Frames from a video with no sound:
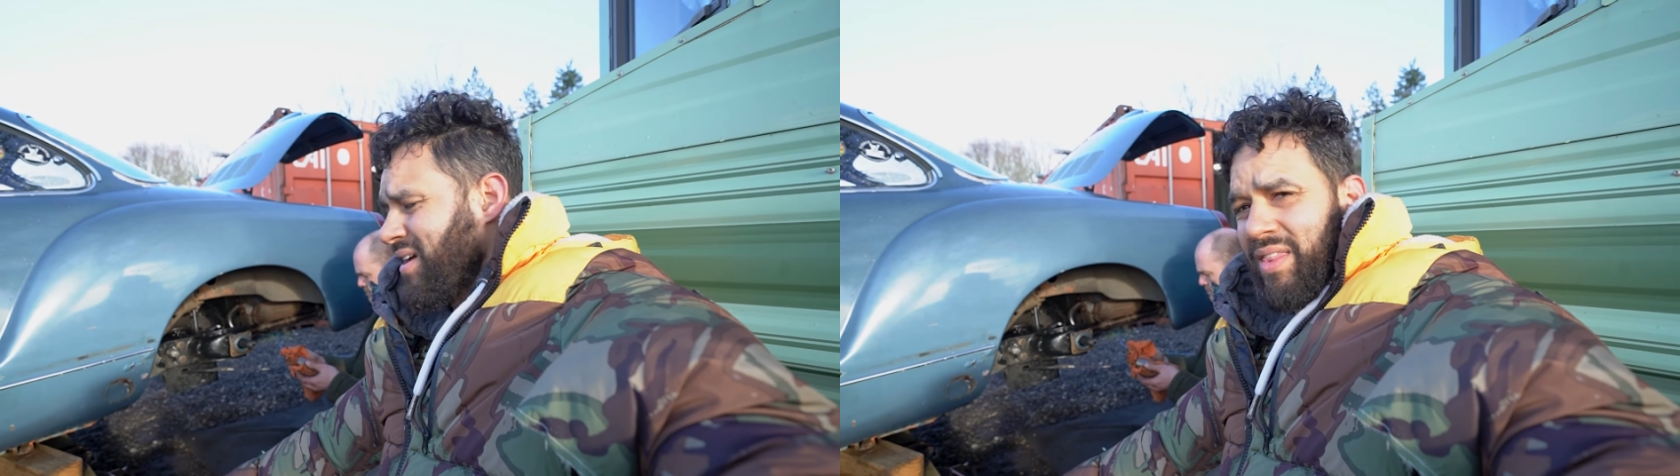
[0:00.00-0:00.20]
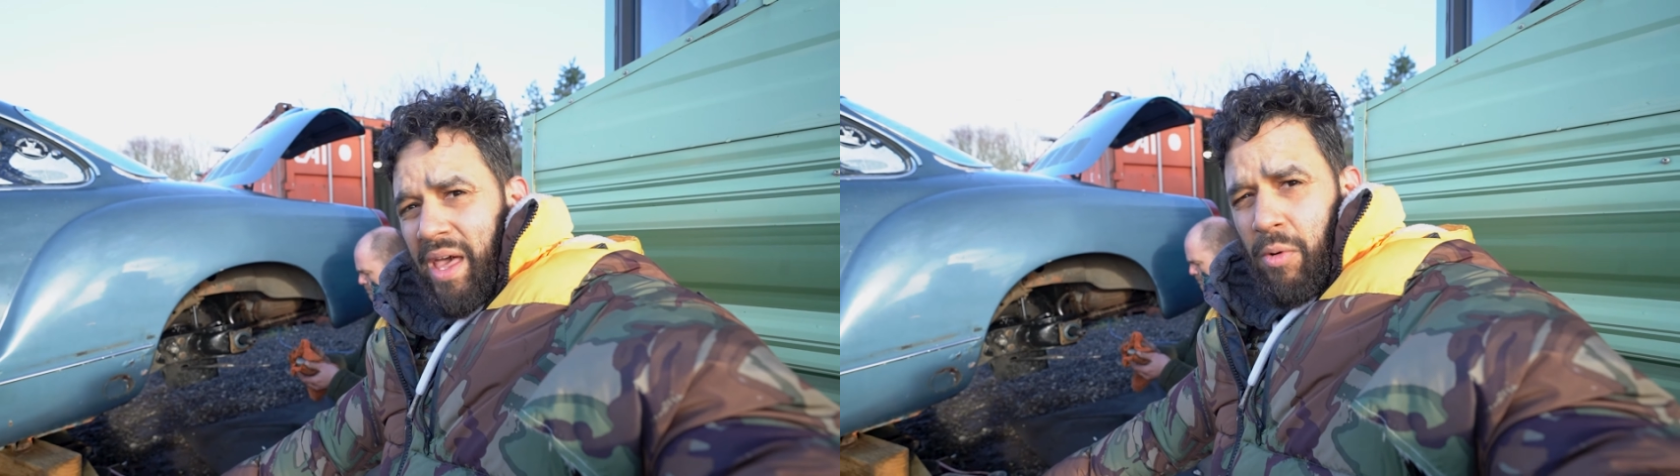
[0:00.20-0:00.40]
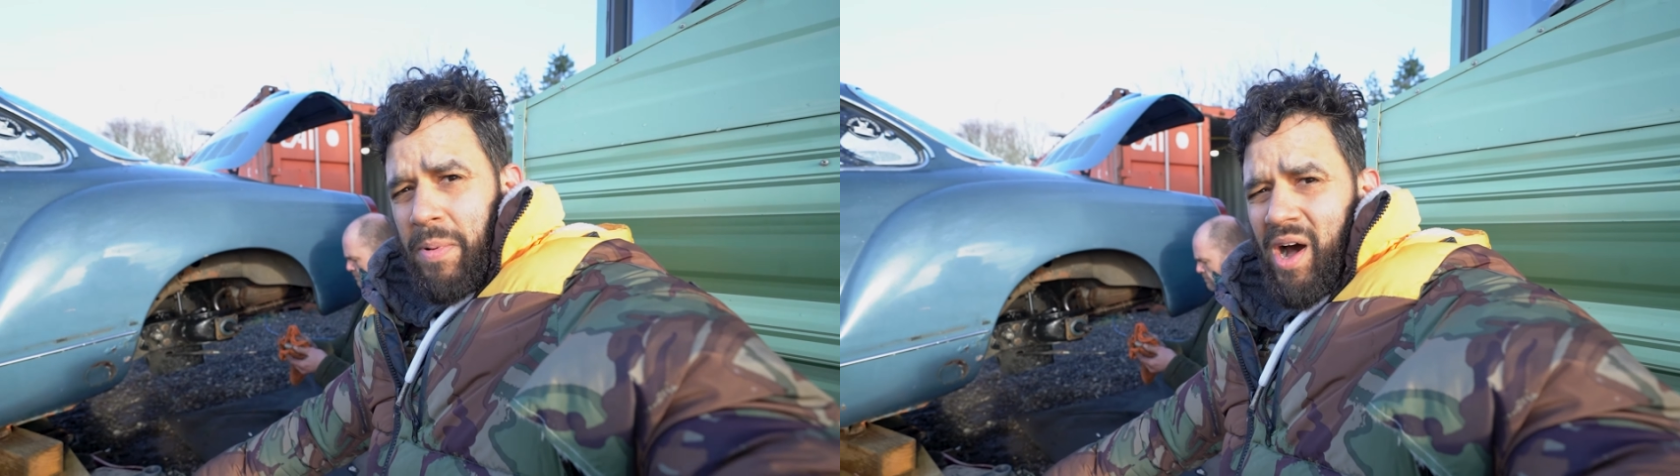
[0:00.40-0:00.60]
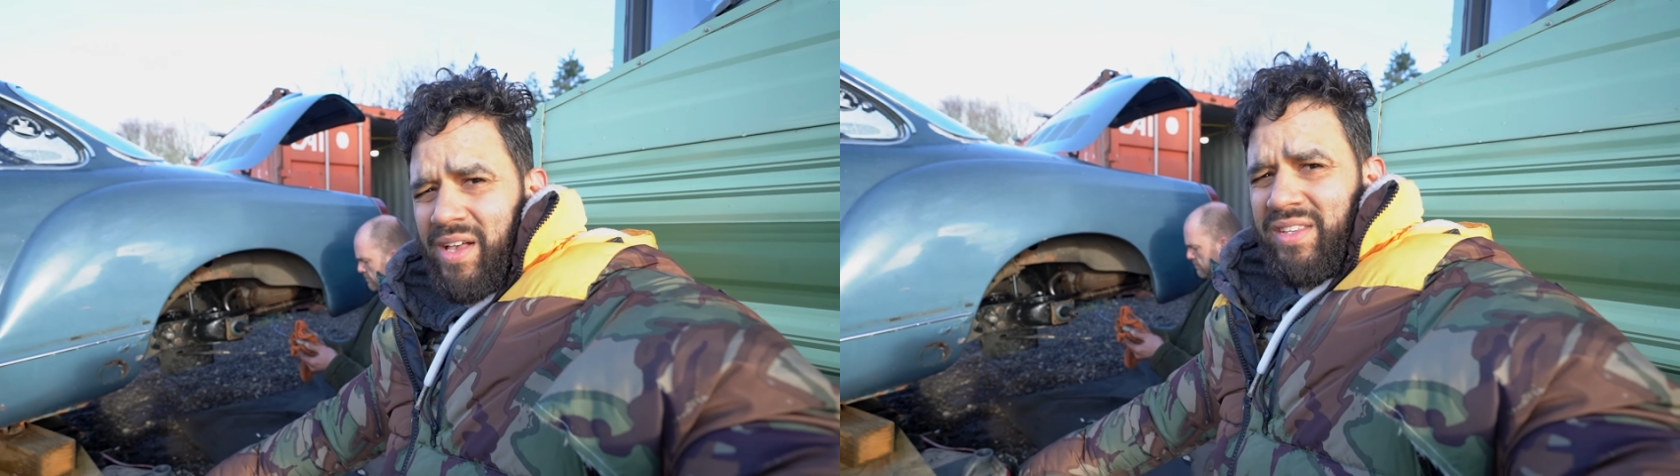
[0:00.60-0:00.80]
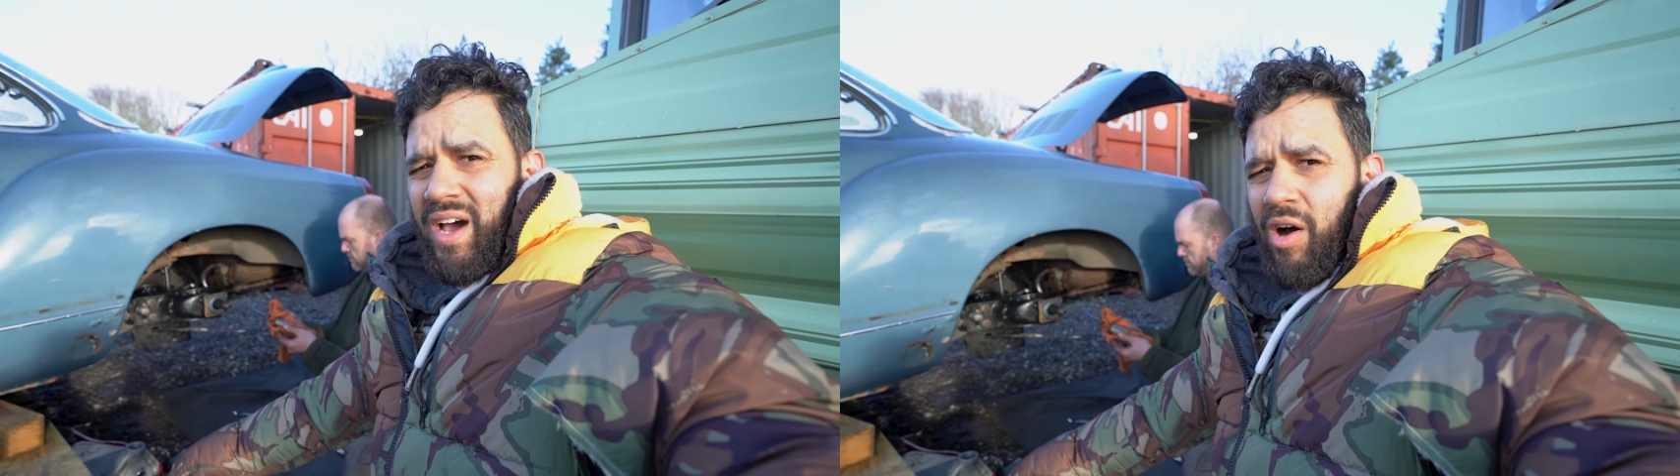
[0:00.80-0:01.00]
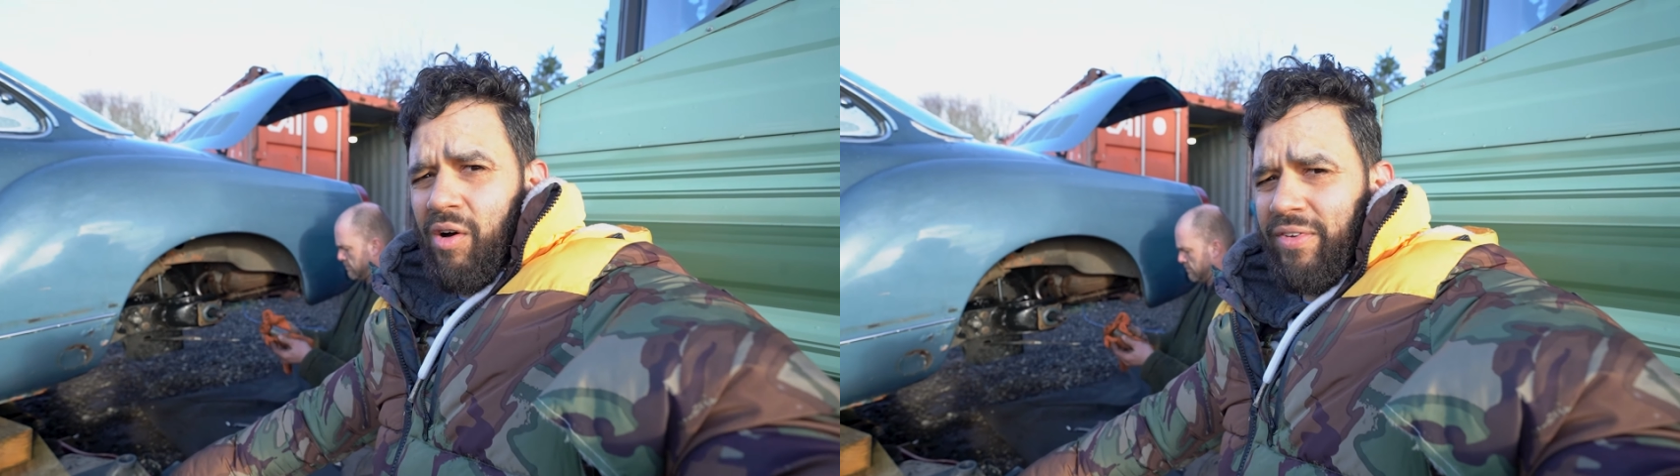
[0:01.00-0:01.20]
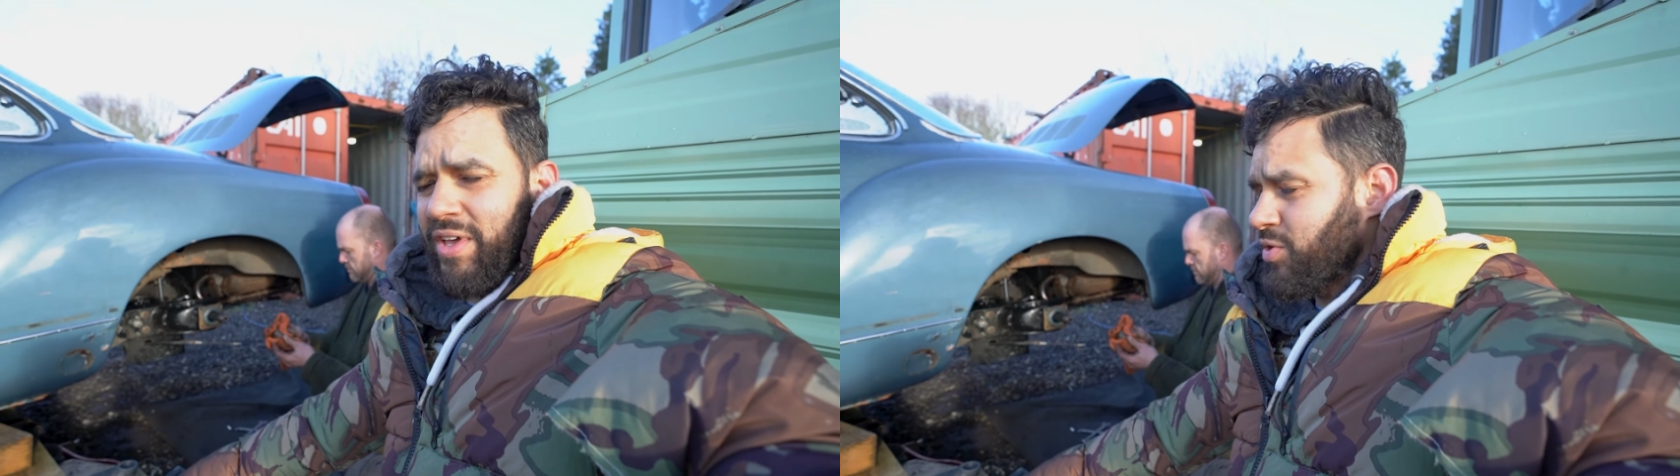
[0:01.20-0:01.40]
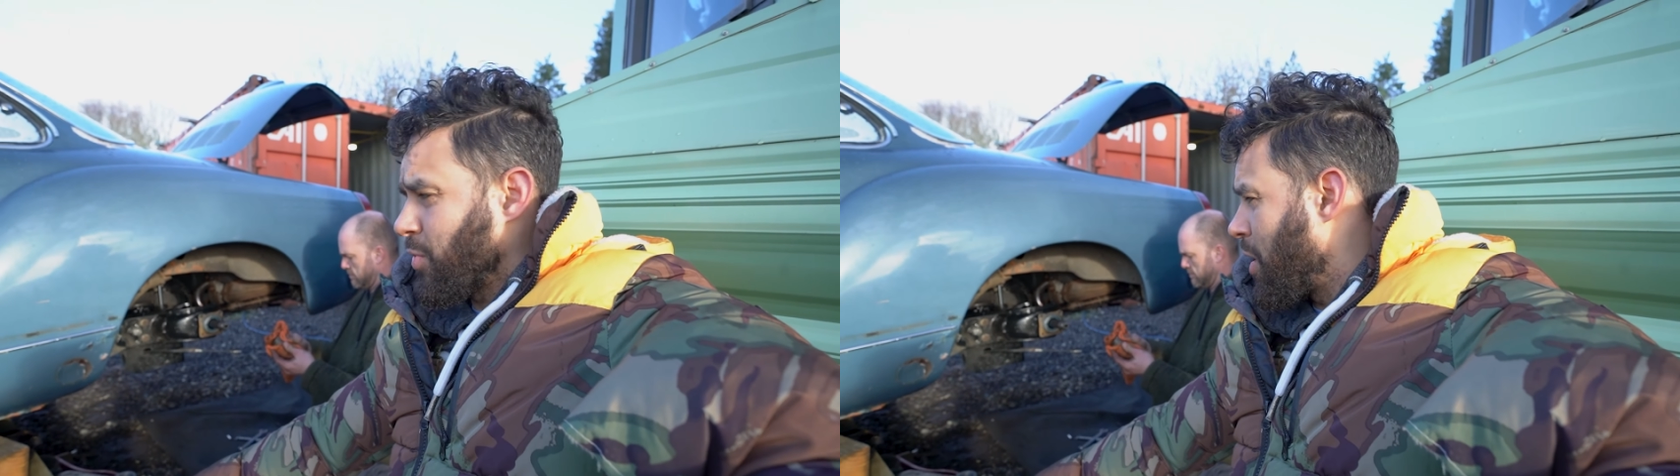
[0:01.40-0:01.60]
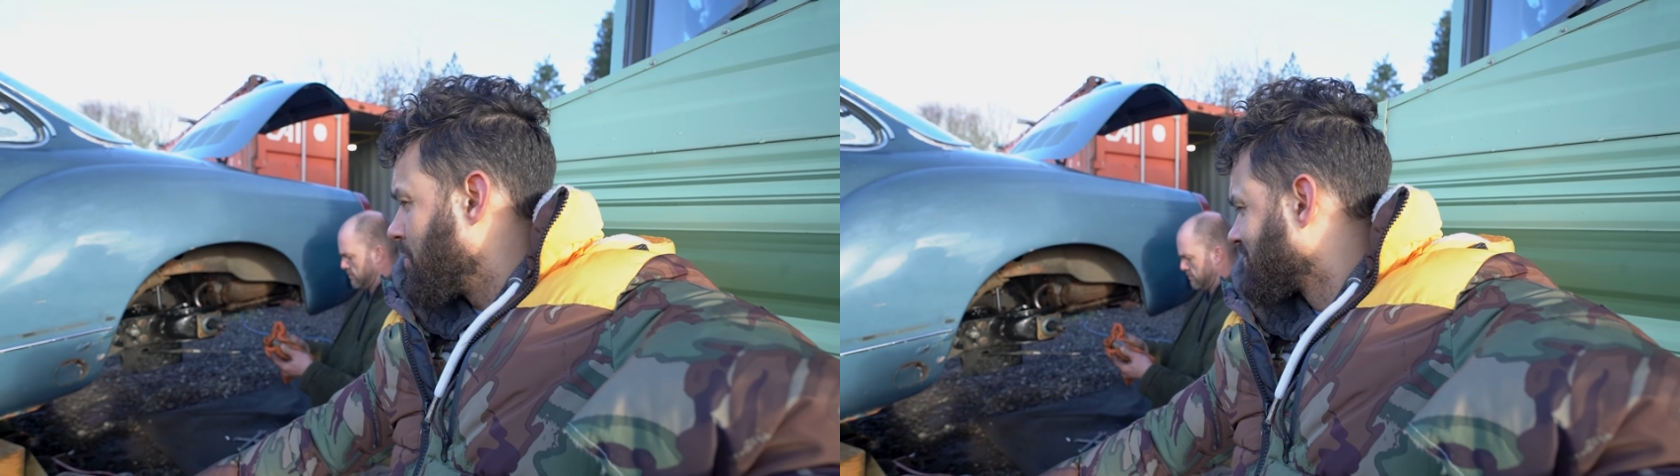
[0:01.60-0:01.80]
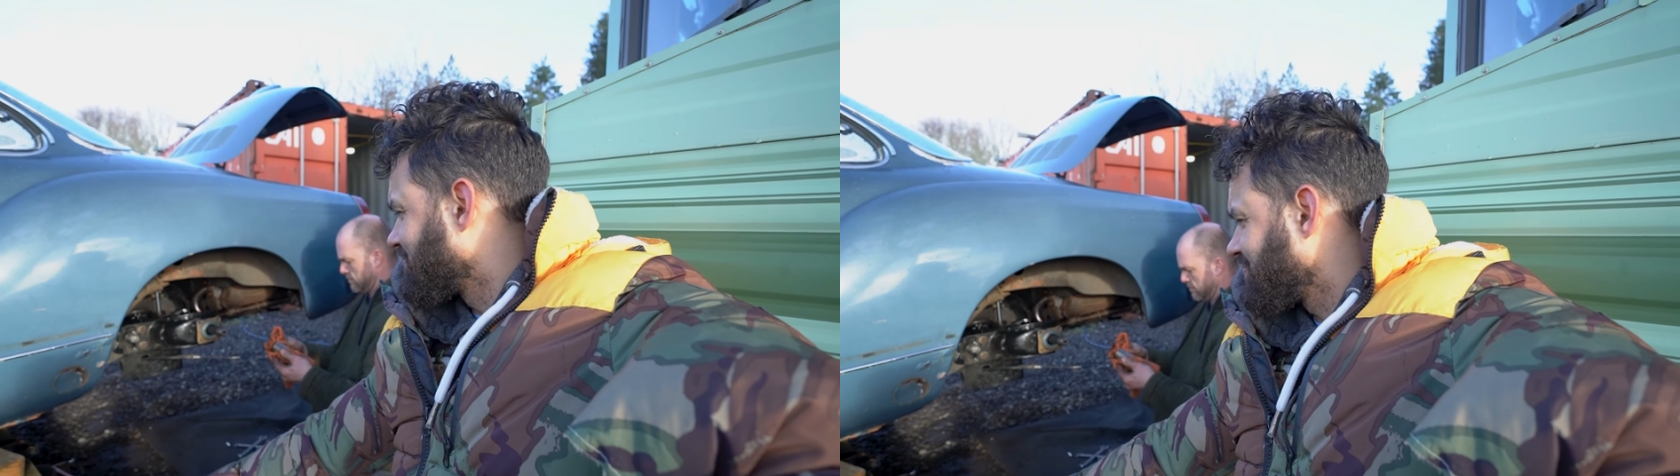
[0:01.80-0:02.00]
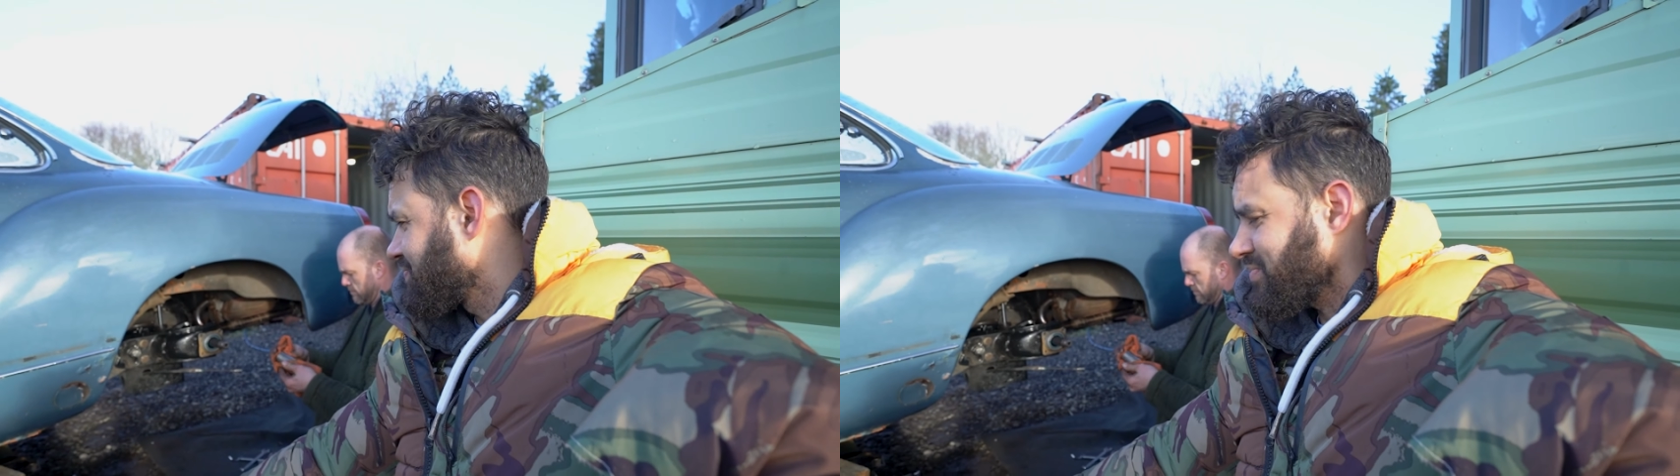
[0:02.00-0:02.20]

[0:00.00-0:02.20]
There were parts cut off it as well.